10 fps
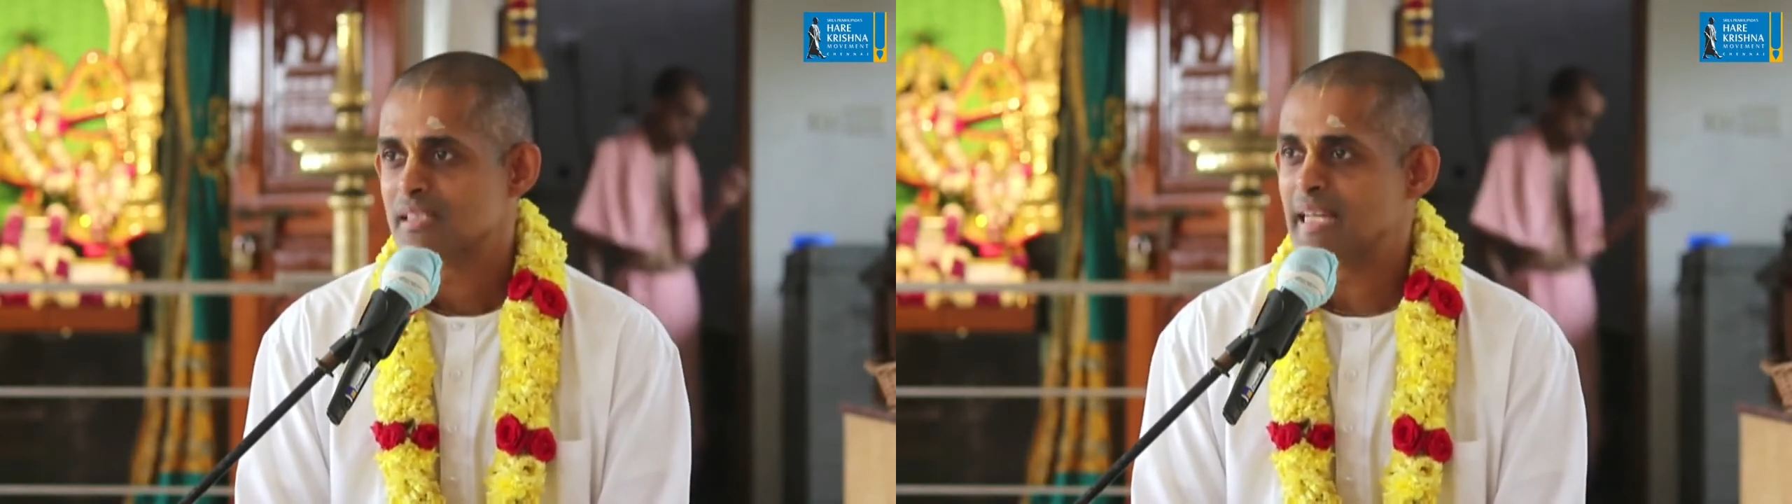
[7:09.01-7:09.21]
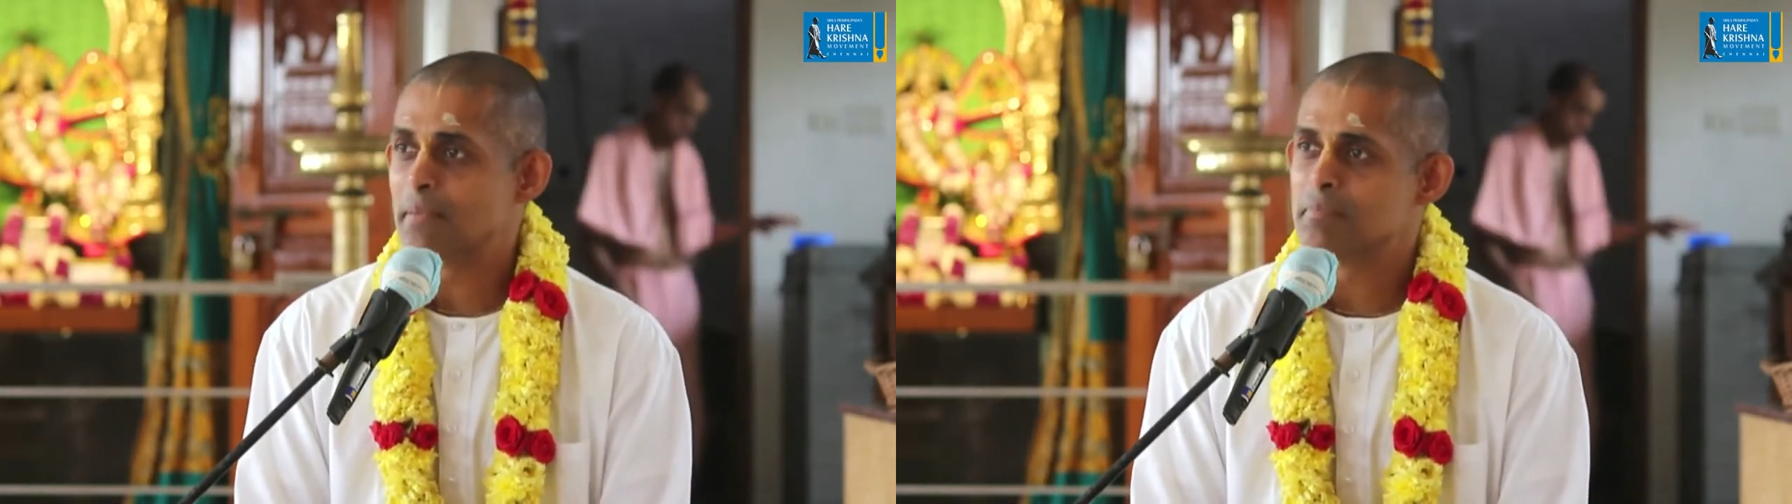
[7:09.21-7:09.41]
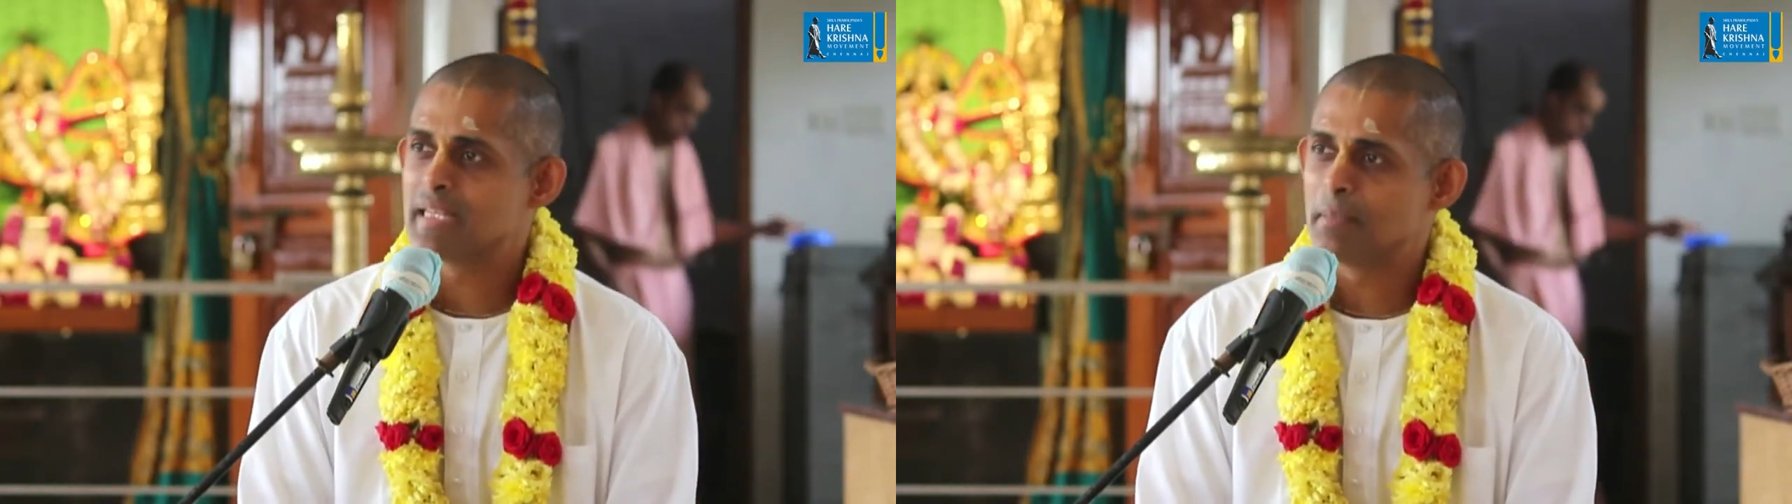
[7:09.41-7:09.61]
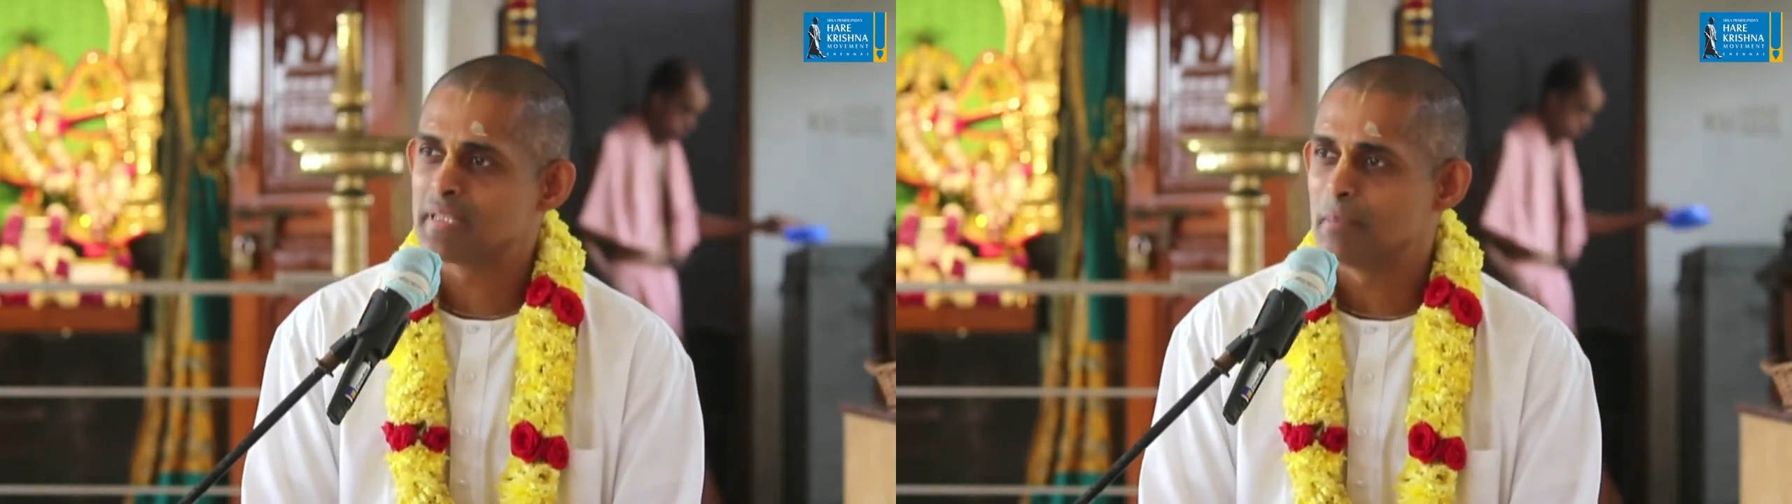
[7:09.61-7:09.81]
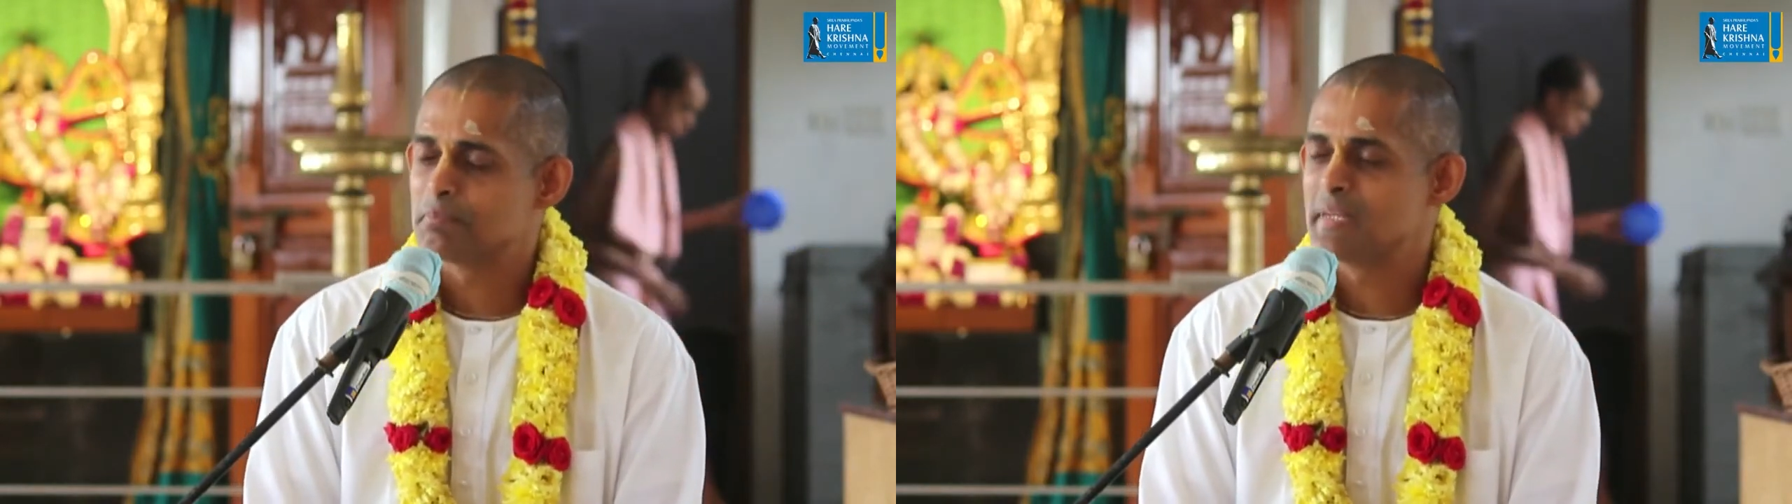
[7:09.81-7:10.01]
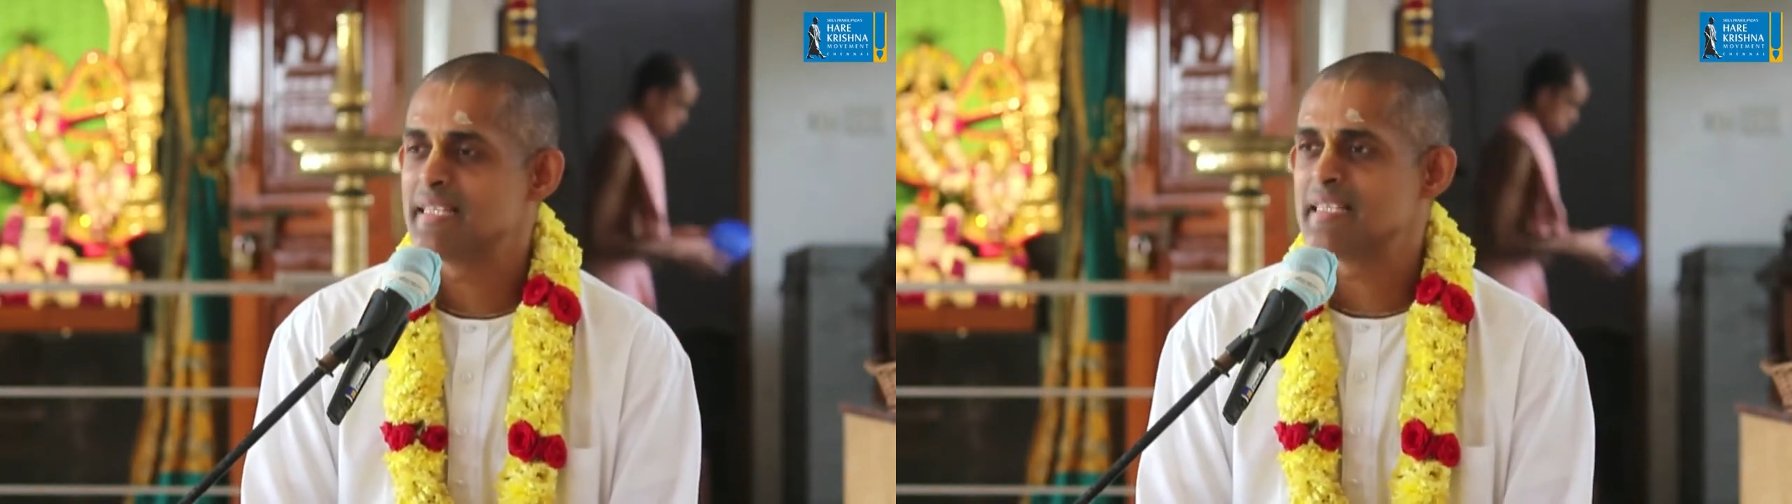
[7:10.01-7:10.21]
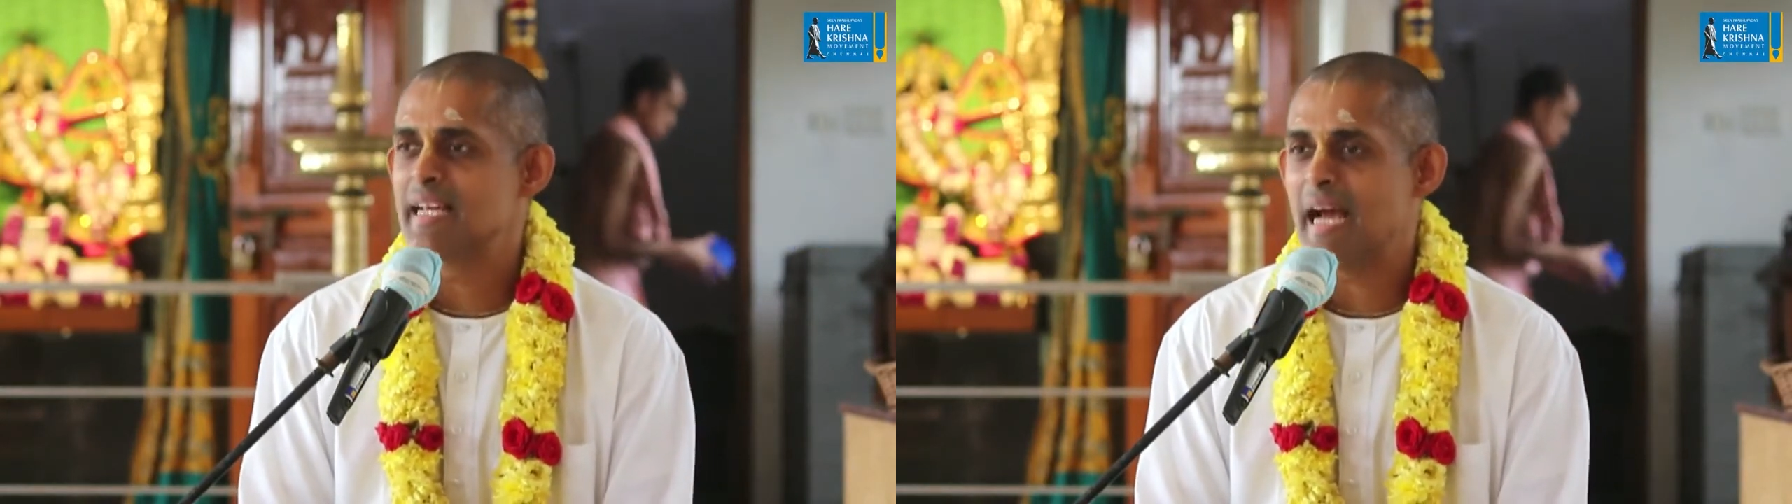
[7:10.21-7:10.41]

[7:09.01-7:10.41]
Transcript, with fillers: can become completely